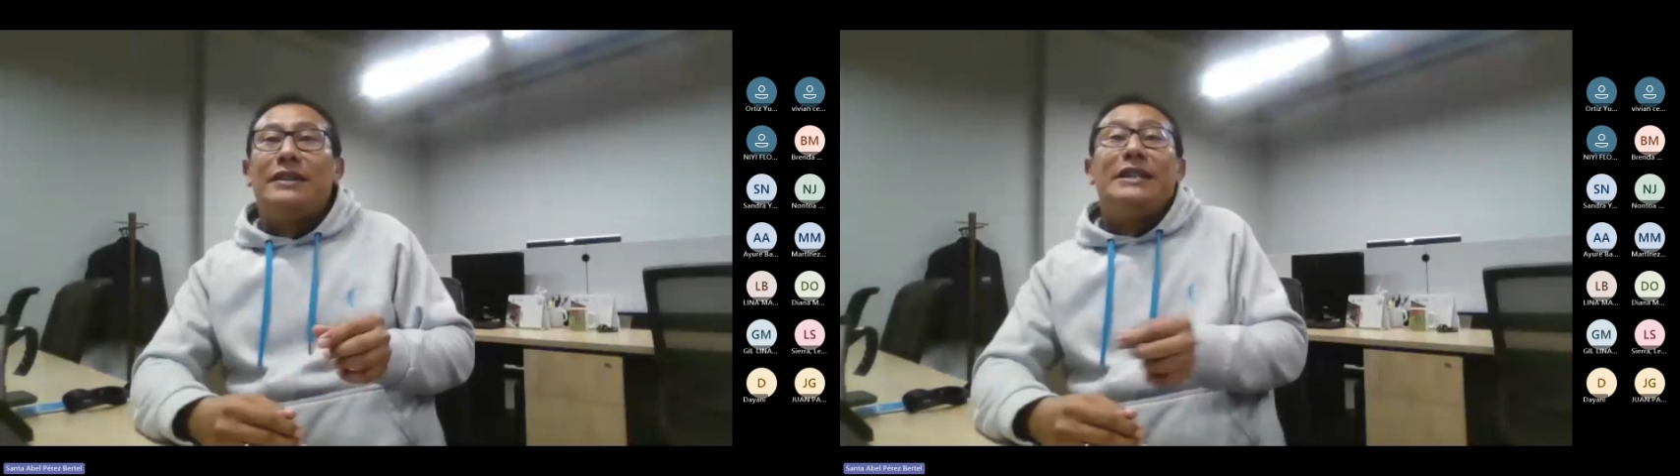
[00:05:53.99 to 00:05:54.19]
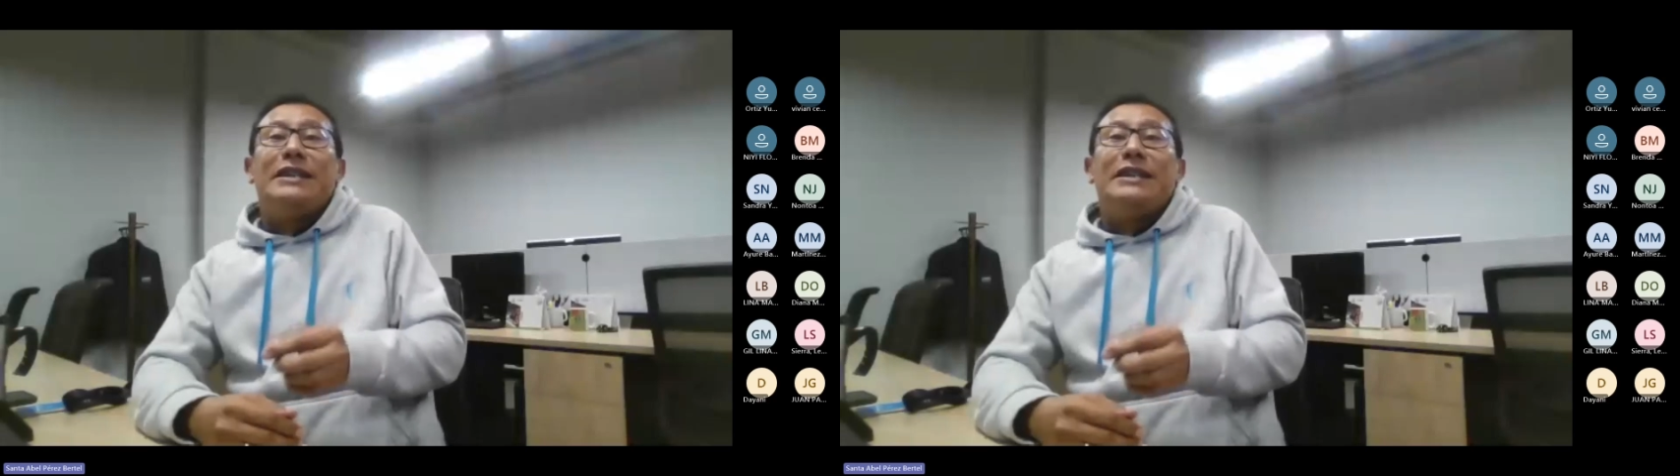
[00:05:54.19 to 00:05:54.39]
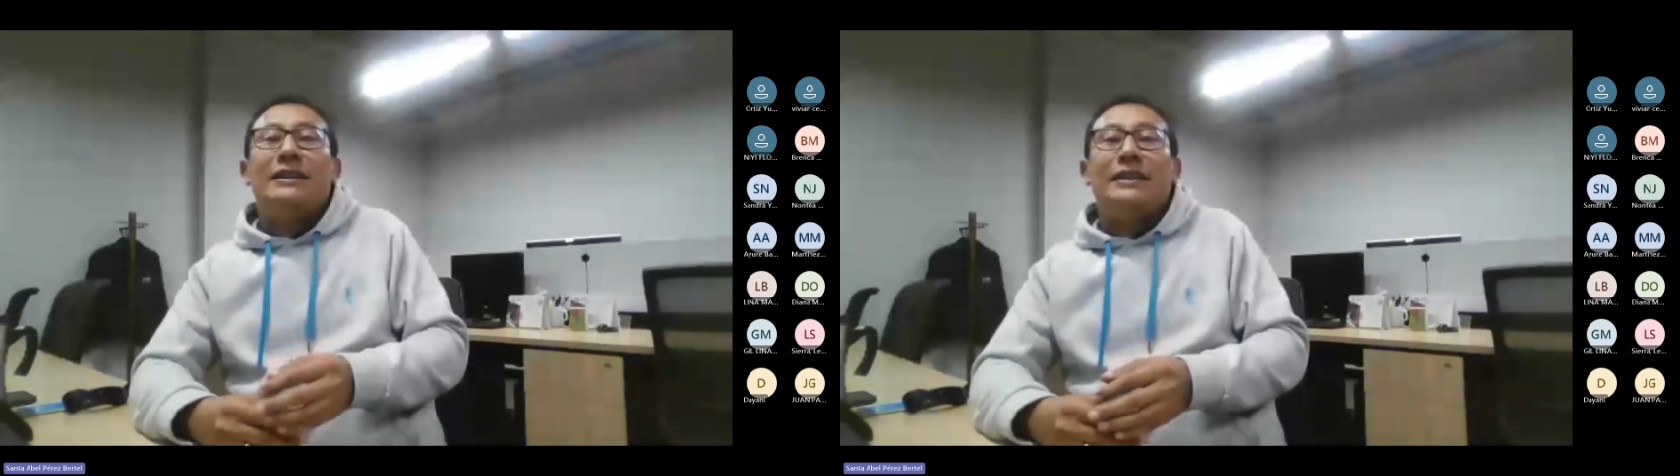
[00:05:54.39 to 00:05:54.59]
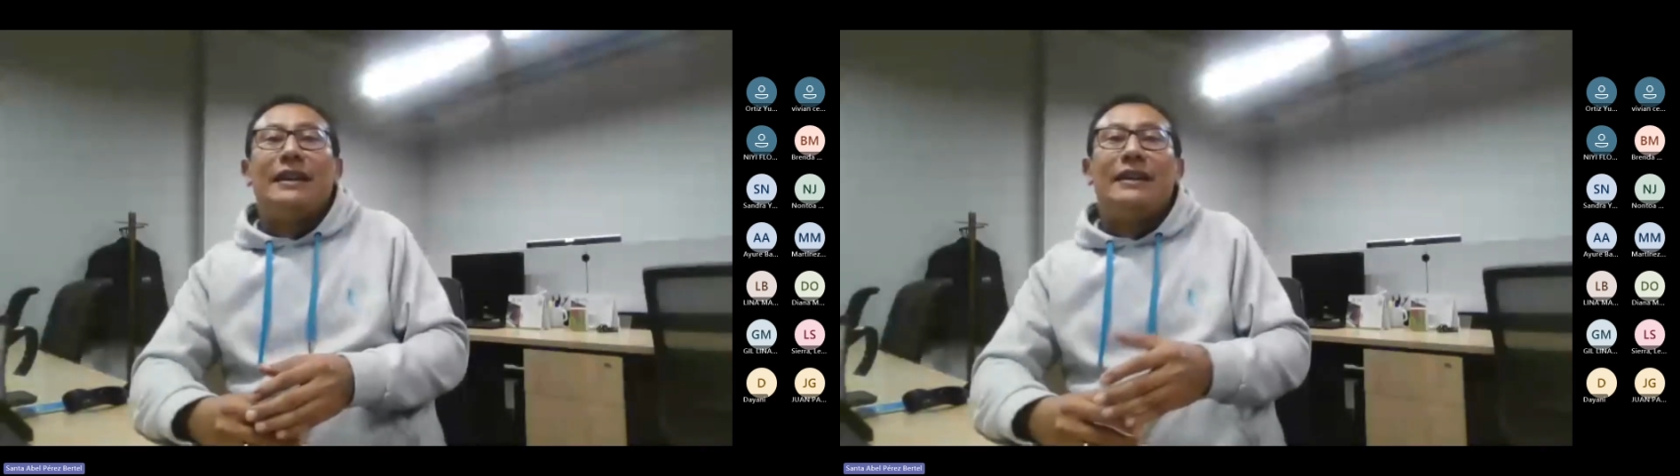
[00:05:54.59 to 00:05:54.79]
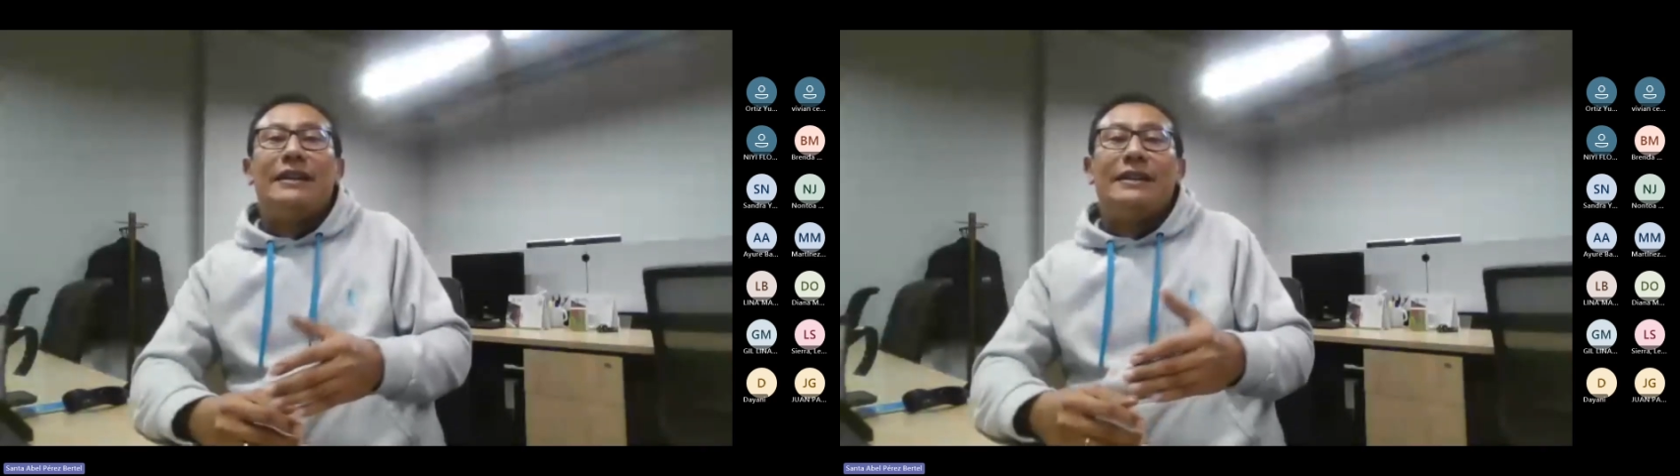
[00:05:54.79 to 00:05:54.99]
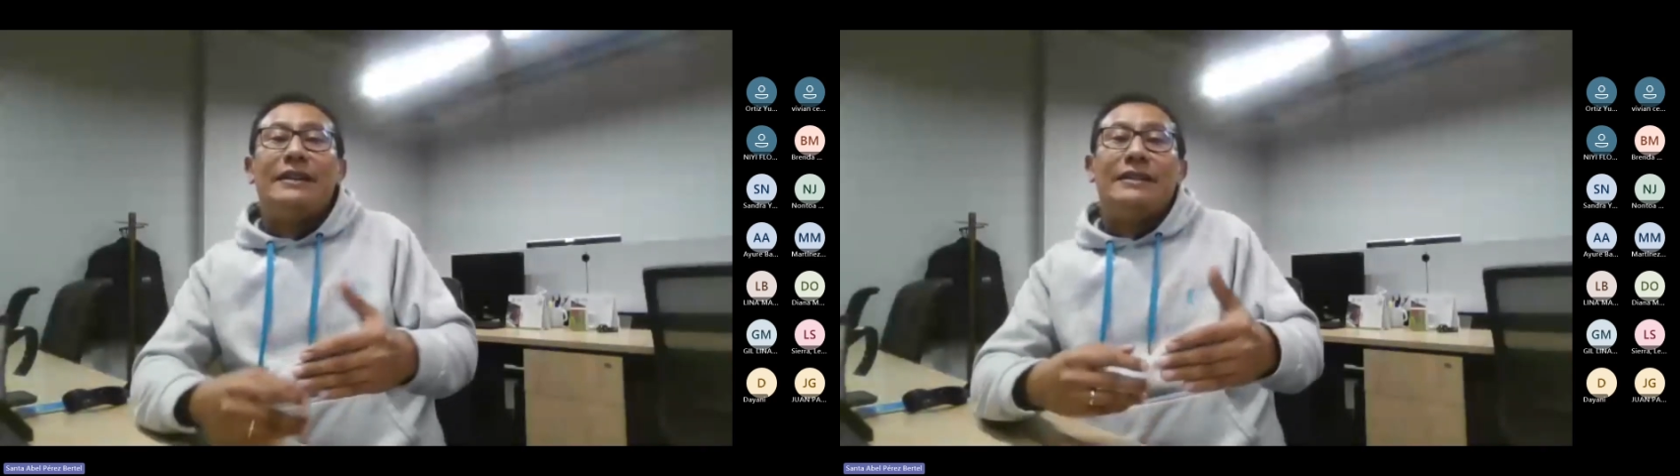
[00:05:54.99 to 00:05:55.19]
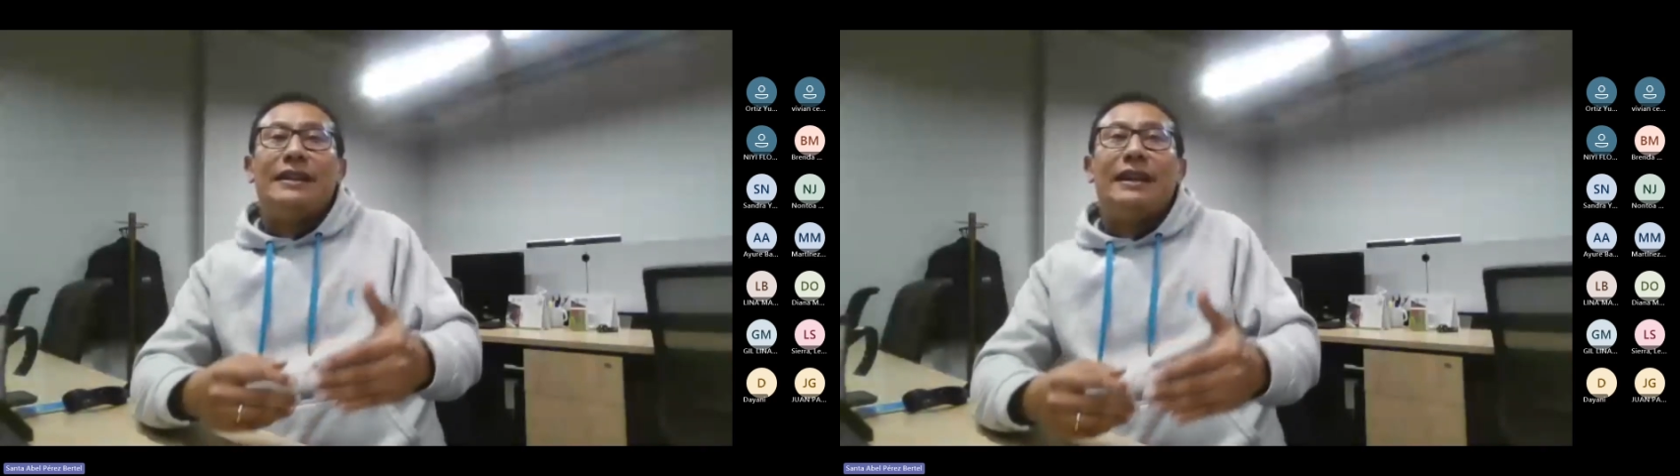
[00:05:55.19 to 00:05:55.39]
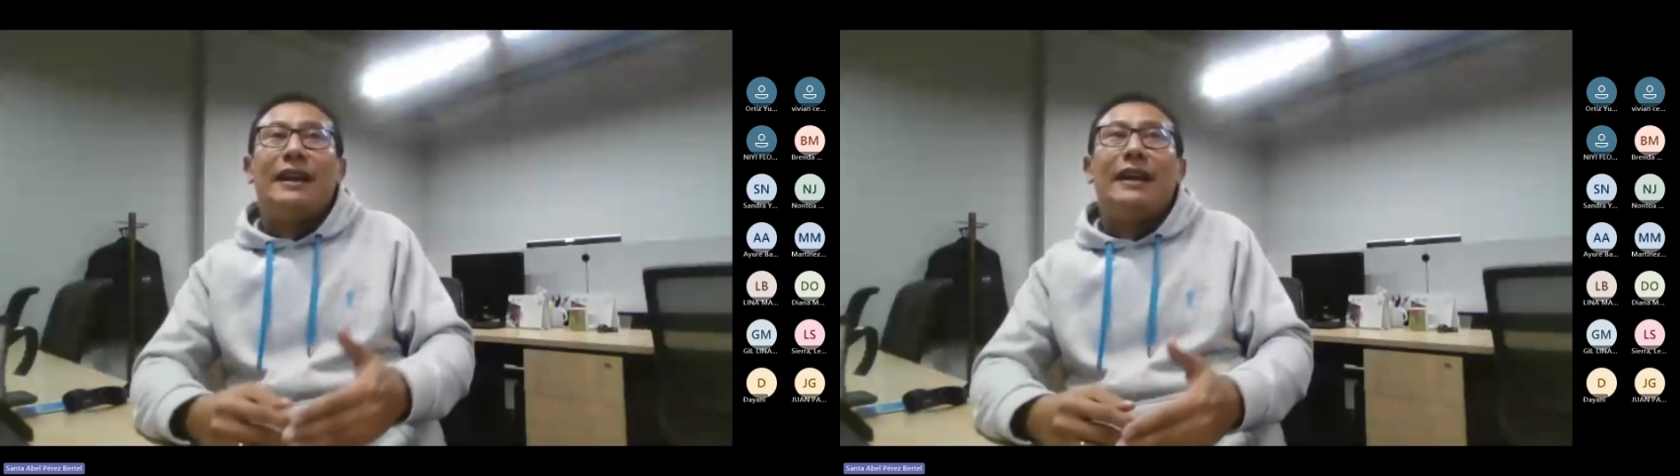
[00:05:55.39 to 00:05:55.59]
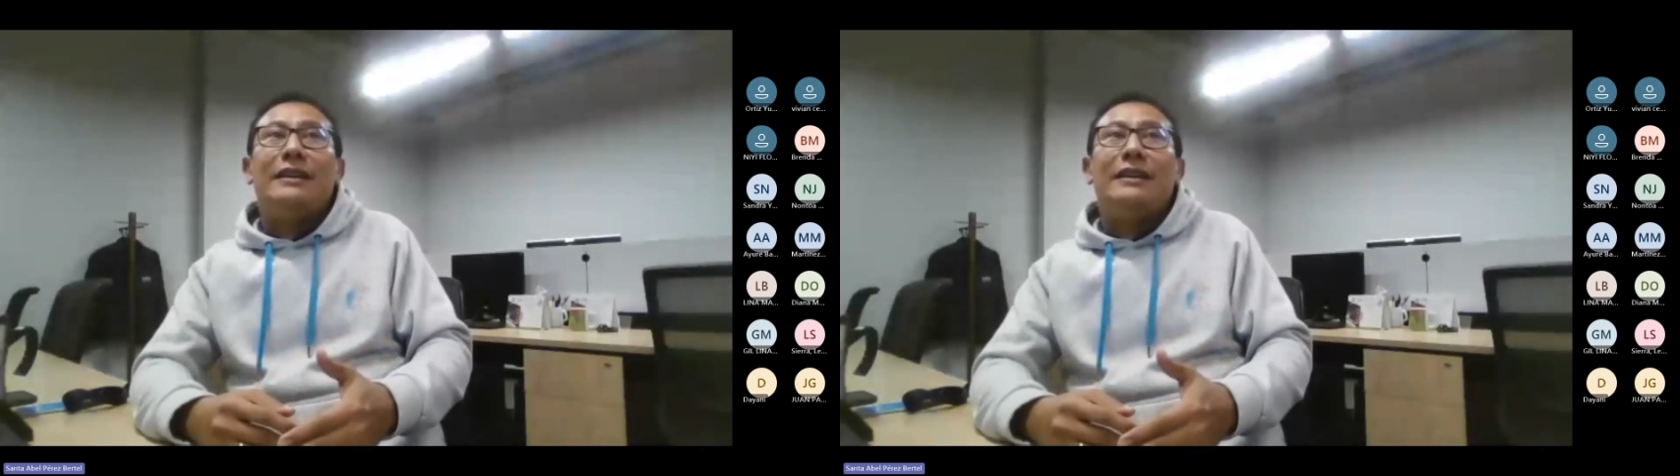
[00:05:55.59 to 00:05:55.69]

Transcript: it is